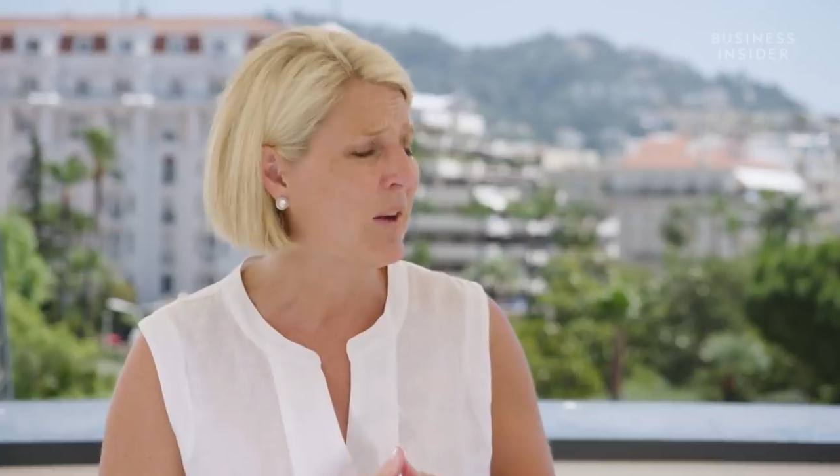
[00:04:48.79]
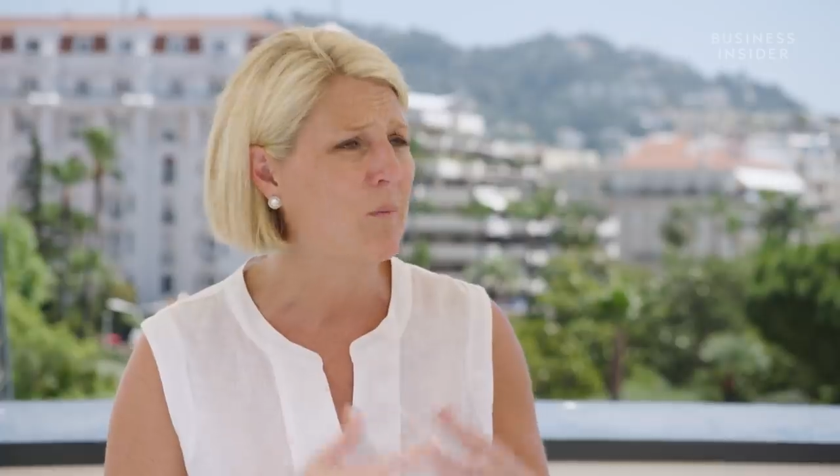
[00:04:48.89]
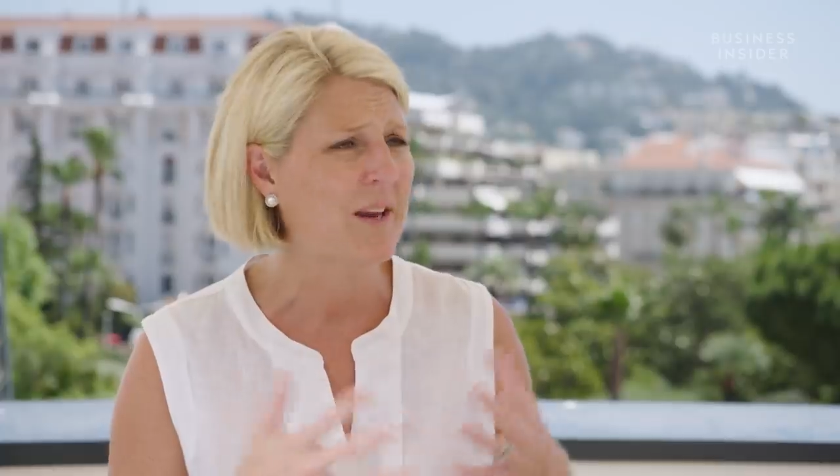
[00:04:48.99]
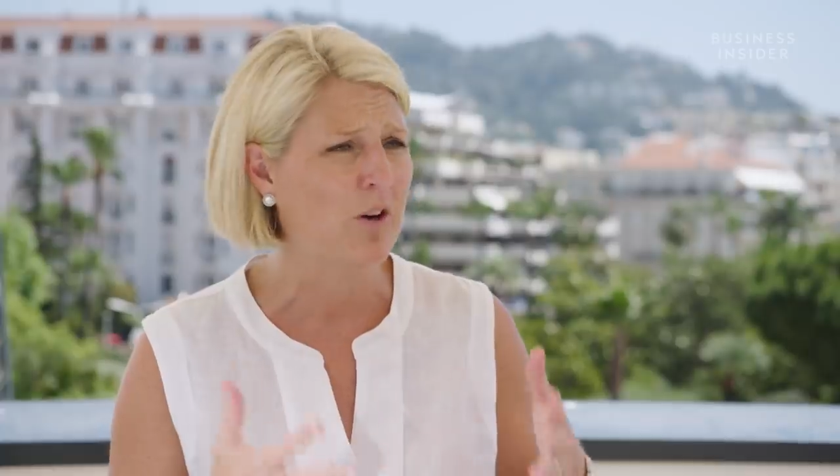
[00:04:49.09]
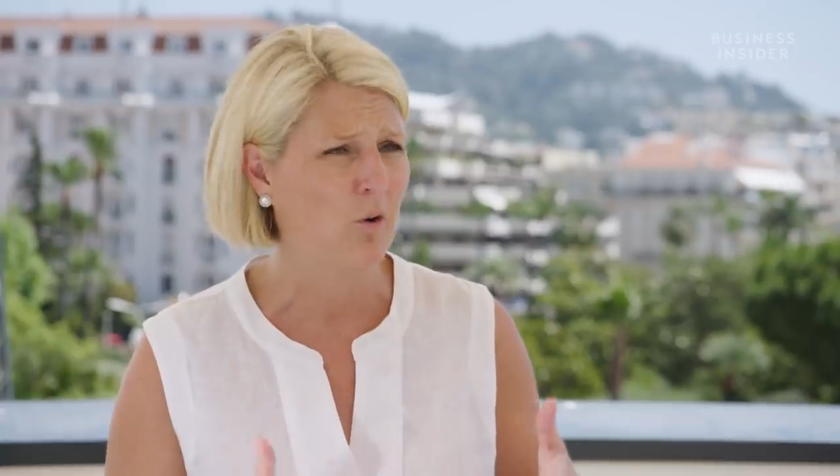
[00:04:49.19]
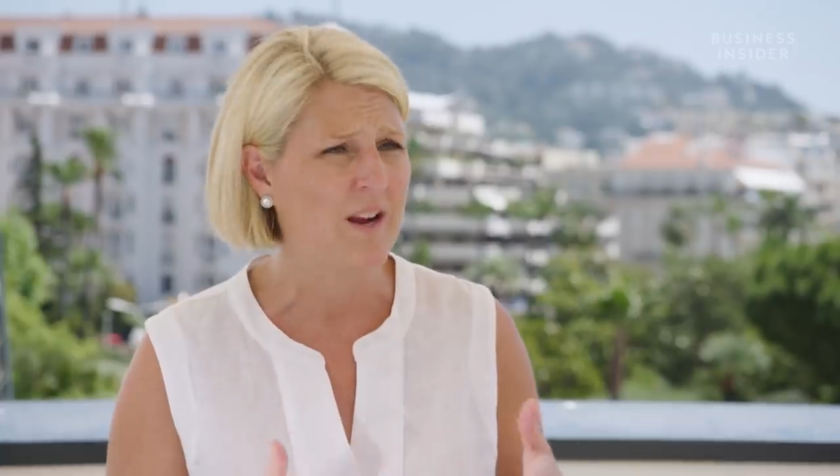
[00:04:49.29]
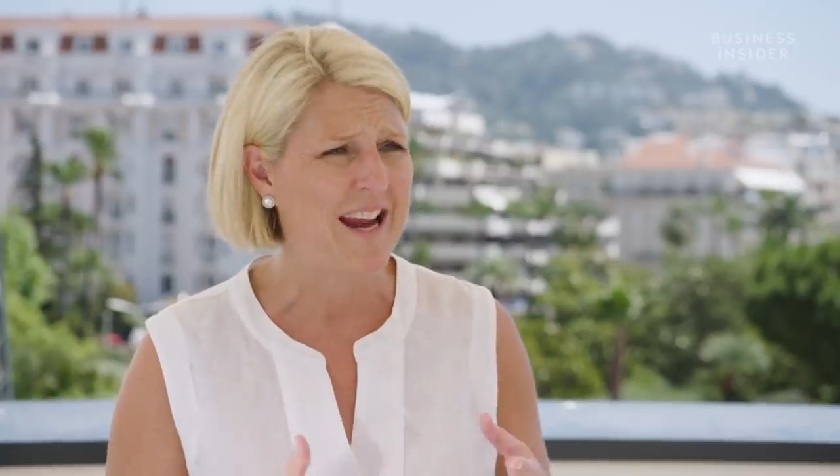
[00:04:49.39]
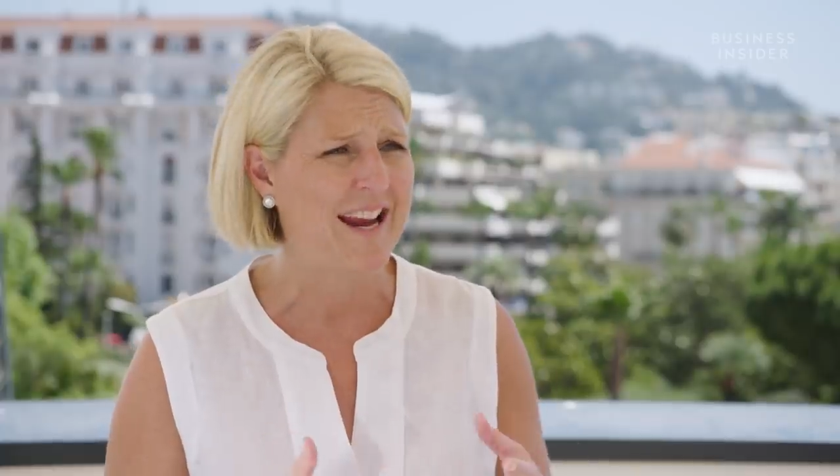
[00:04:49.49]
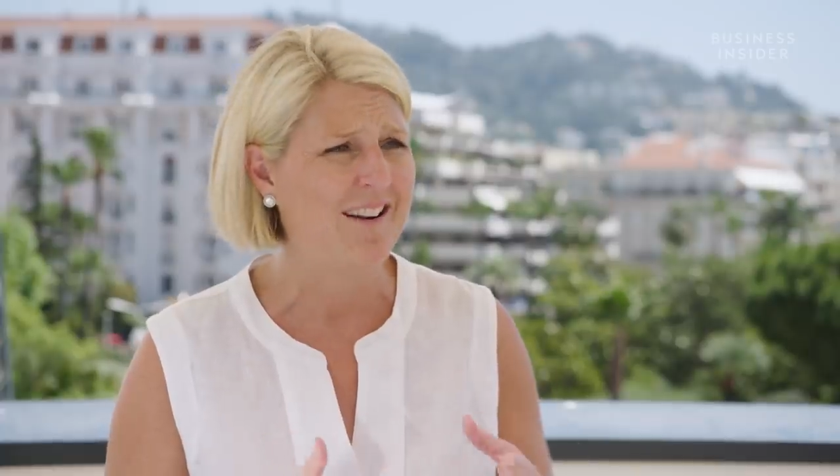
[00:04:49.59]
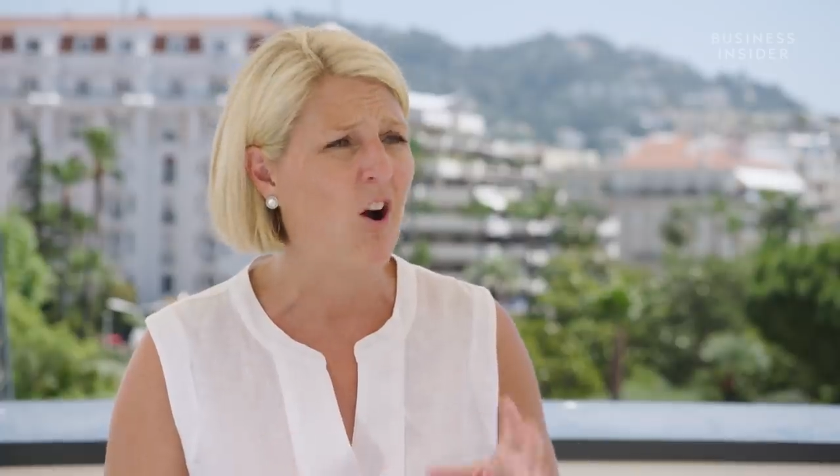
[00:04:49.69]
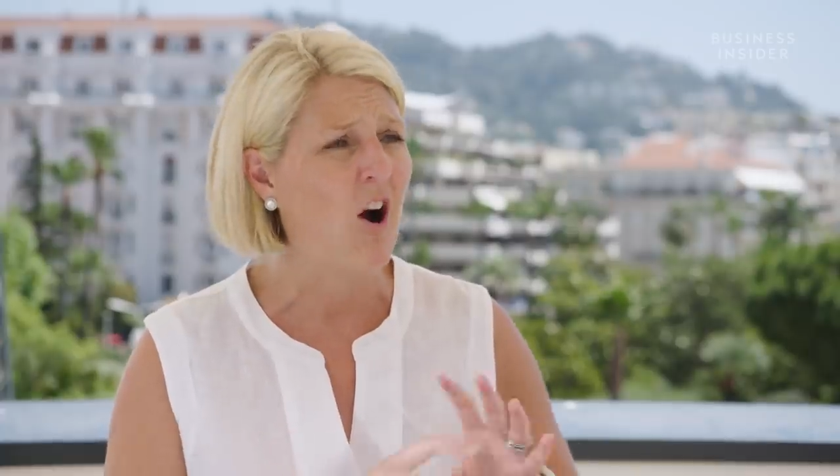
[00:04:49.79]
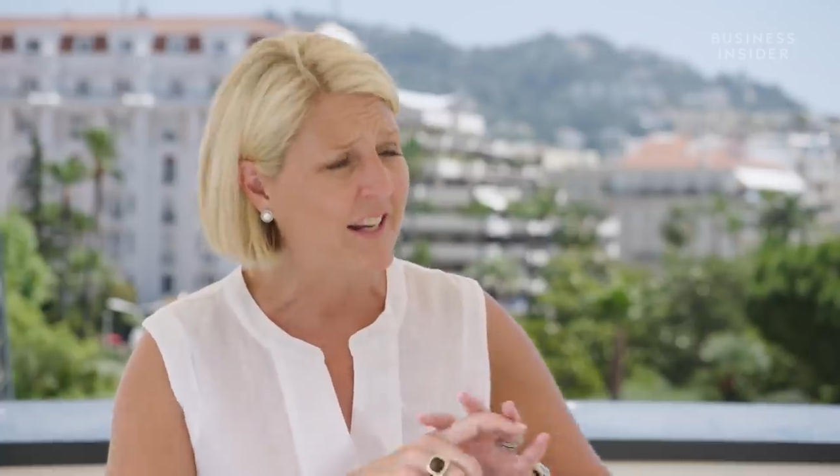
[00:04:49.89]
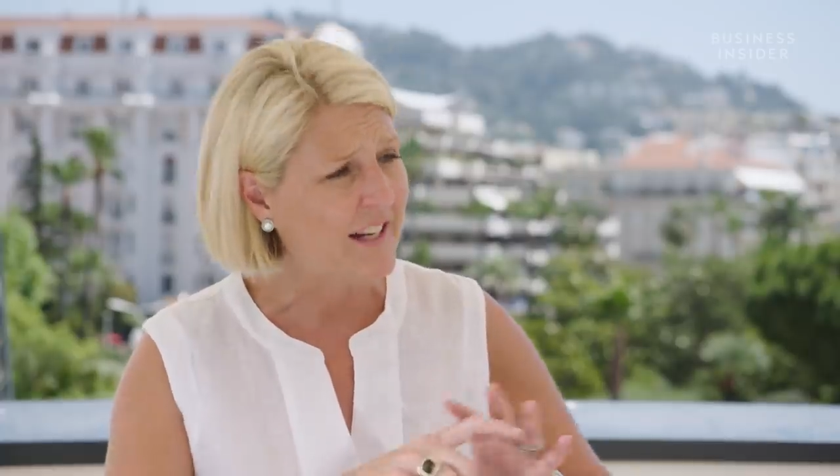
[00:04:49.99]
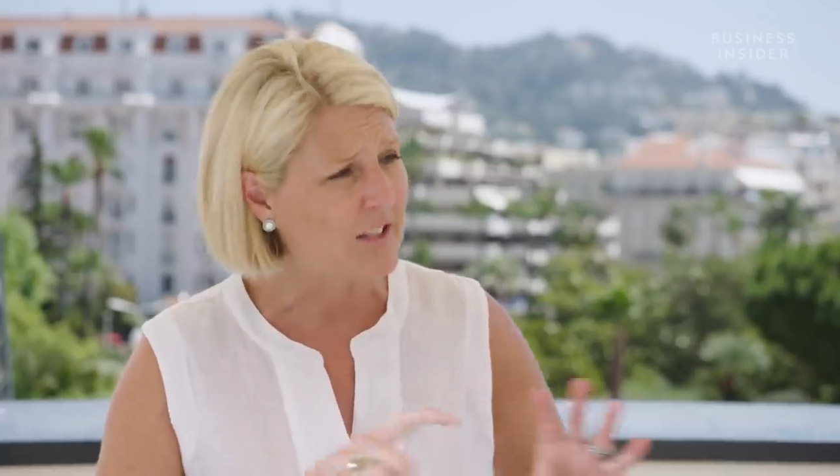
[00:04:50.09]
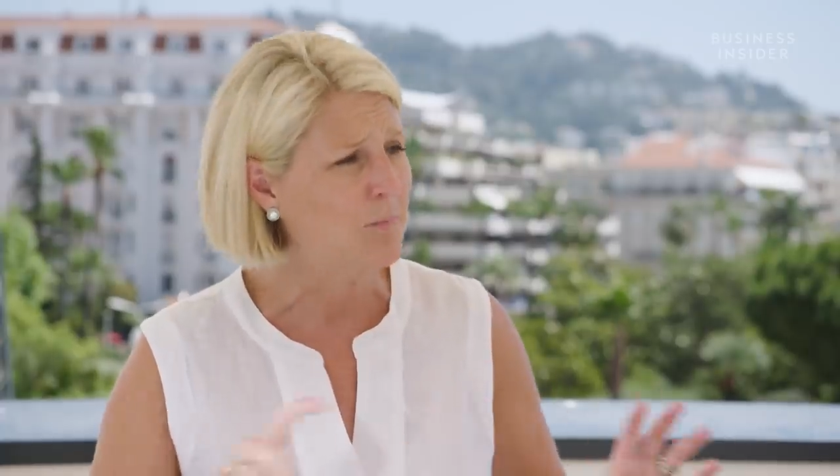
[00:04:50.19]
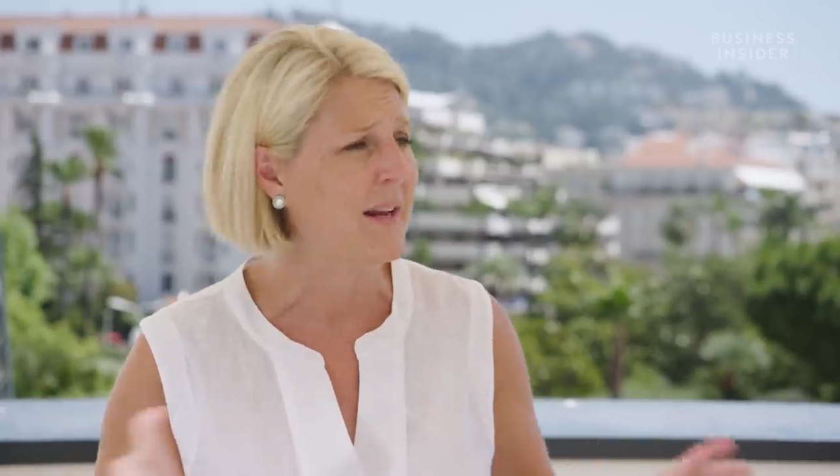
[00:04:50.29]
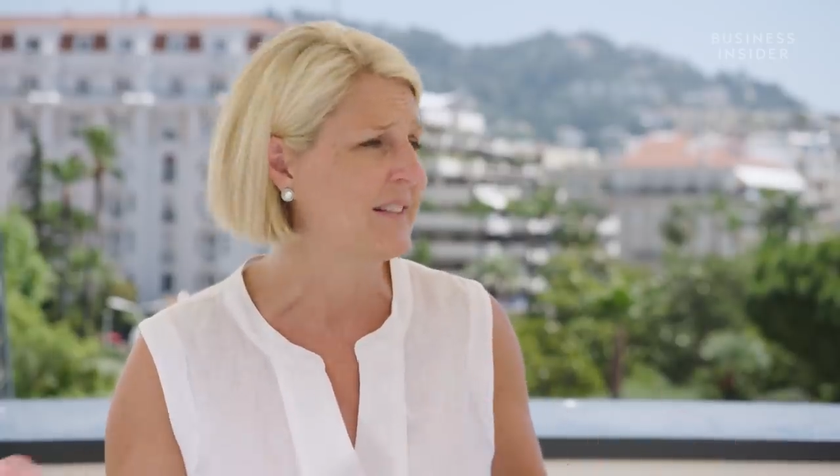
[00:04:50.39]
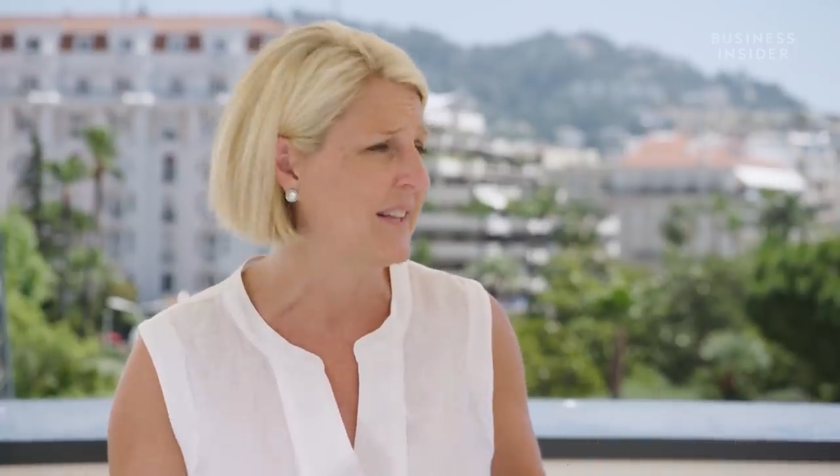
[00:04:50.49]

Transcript: can we create audience-based